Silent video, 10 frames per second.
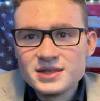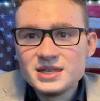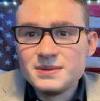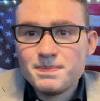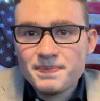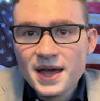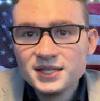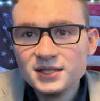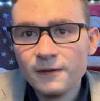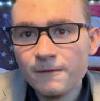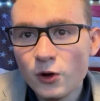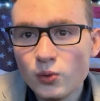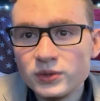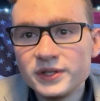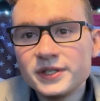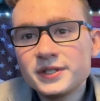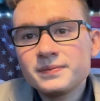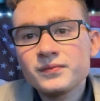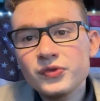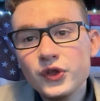the best phones,
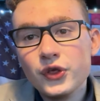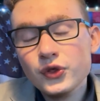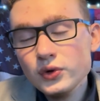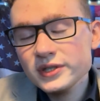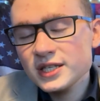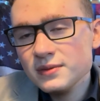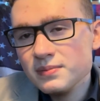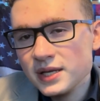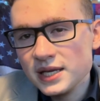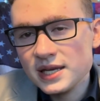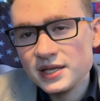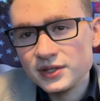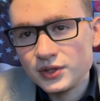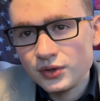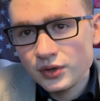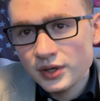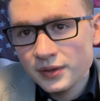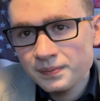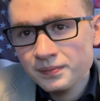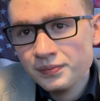the 13 mini is
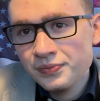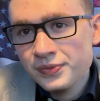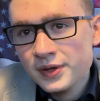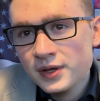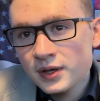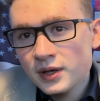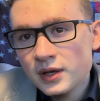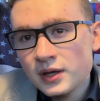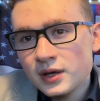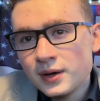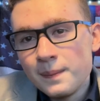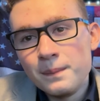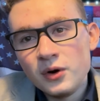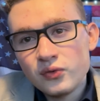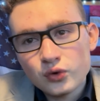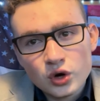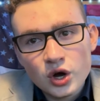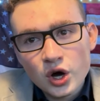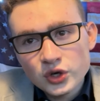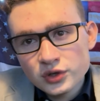good, but for
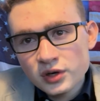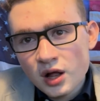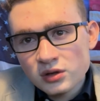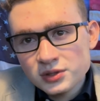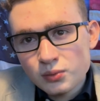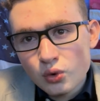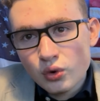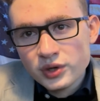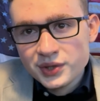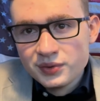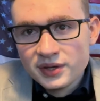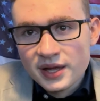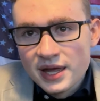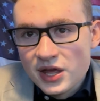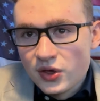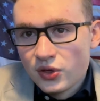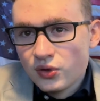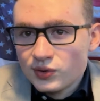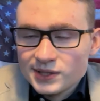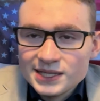$100 more, you can get a
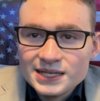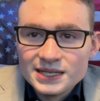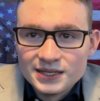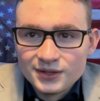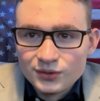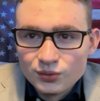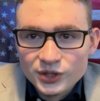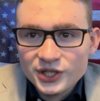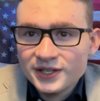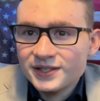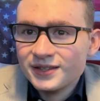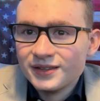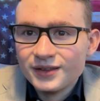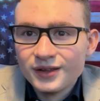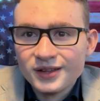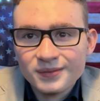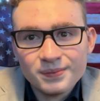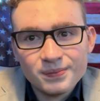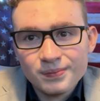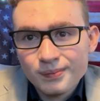13, which is the
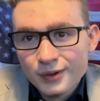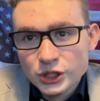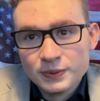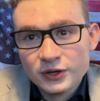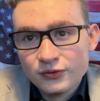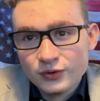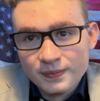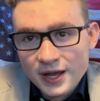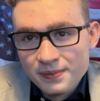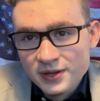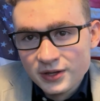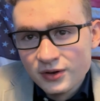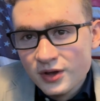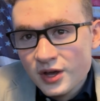much better phone in my opinion.